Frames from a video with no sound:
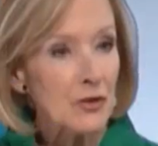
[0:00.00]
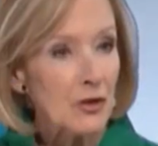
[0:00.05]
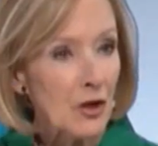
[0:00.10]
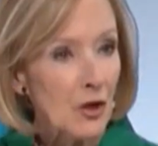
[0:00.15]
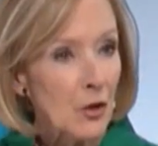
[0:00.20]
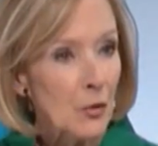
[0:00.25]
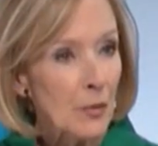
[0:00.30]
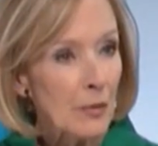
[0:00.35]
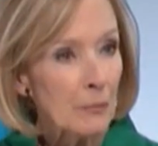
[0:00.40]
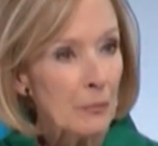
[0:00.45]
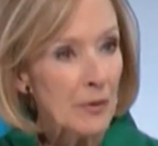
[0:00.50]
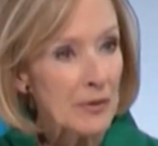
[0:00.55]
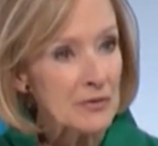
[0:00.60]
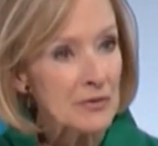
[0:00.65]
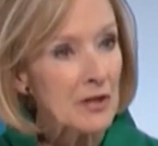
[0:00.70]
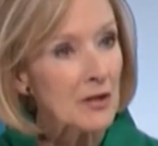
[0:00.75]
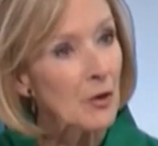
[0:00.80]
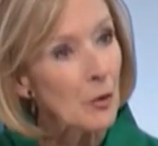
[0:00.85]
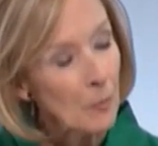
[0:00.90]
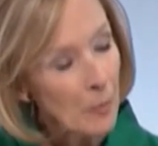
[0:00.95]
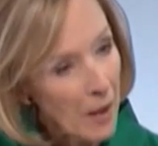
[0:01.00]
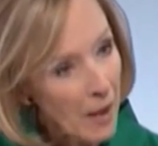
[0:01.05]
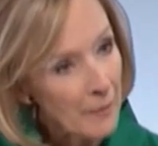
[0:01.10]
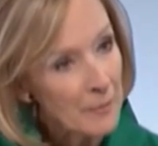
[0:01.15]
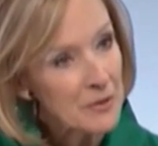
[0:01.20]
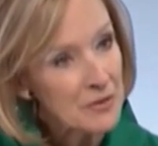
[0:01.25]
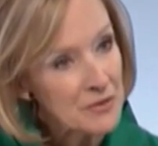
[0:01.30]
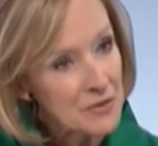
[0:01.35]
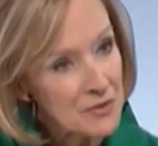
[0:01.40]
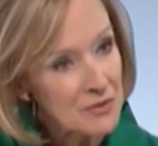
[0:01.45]
ago when President
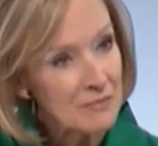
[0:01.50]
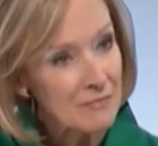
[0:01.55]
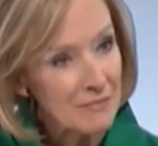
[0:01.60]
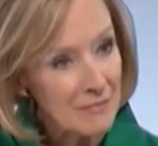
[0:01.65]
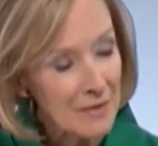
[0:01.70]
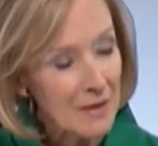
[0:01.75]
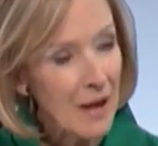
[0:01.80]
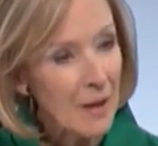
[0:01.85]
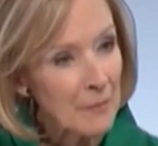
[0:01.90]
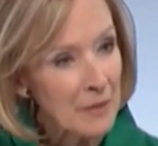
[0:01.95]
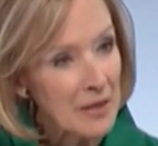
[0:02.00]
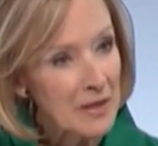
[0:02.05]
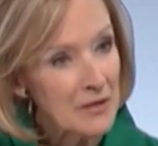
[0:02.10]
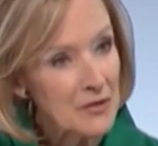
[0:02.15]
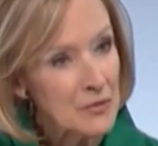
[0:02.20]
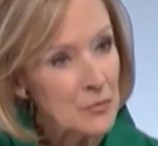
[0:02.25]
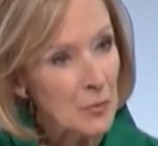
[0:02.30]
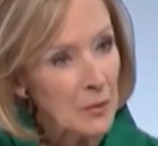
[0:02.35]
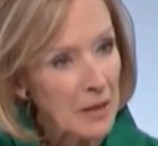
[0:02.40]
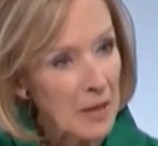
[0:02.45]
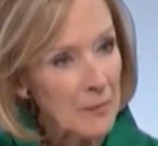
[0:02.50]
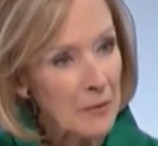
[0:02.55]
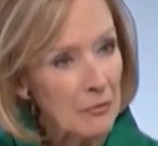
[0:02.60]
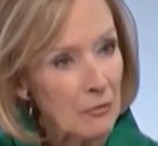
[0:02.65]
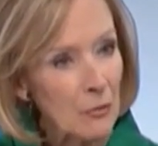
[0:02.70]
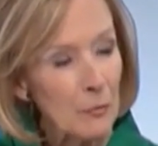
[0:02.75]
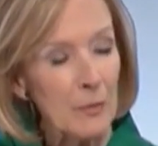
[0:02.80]
Obama's nominees were coming through?